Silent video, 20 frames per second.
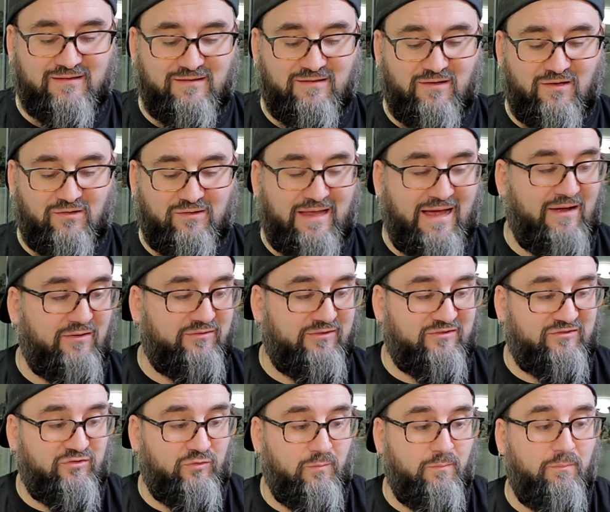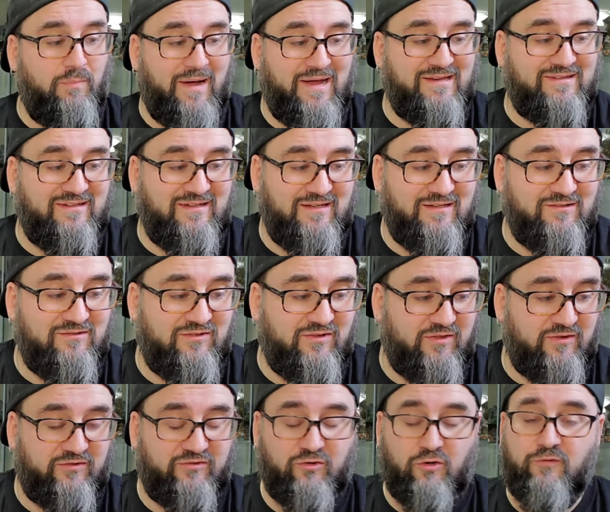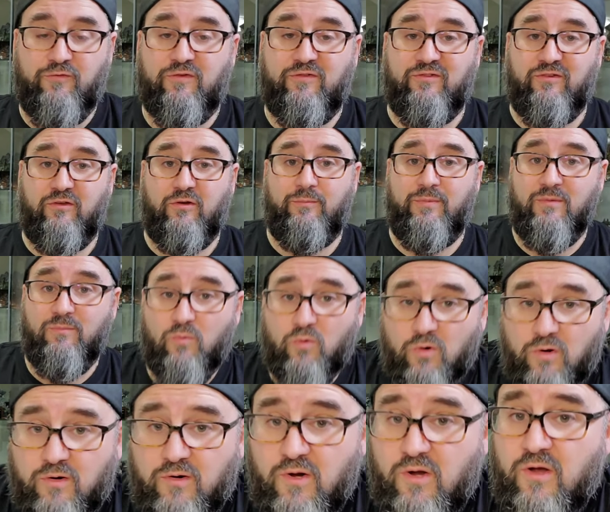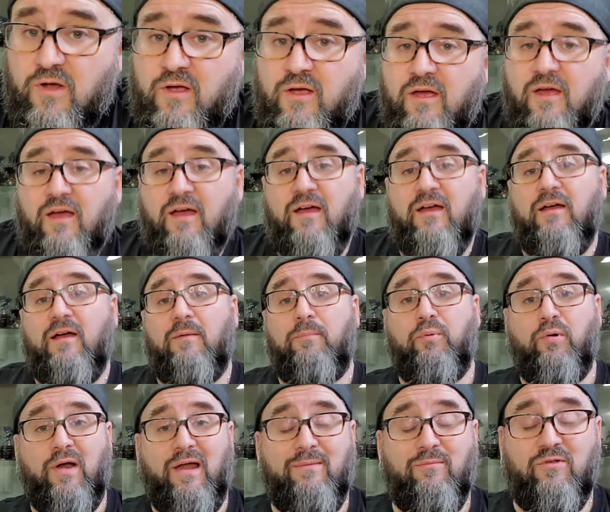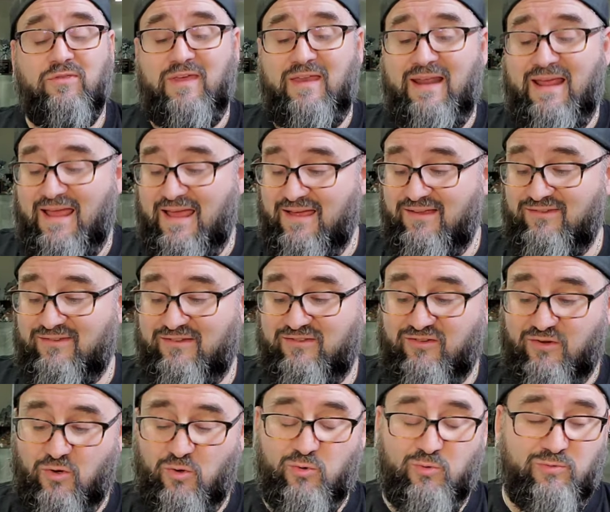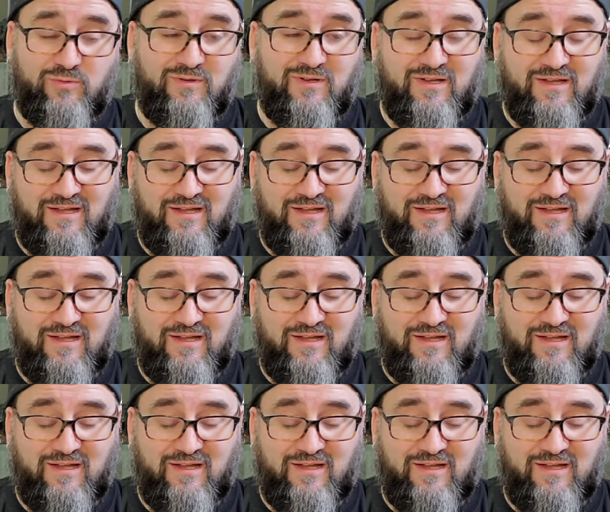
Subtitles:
allows it to bite into the surface a little bit more, a primer that has its own